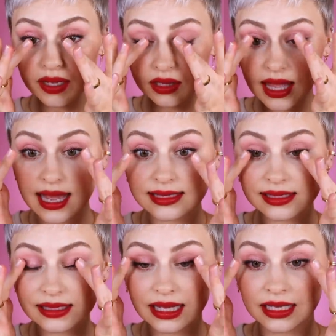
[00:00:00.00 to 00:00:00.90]
my glass
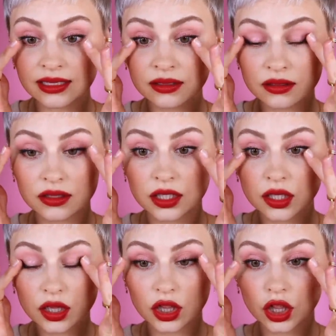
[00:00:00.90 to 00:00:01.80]
skin
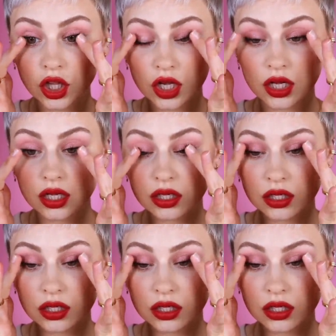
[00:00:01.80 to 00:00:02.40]
look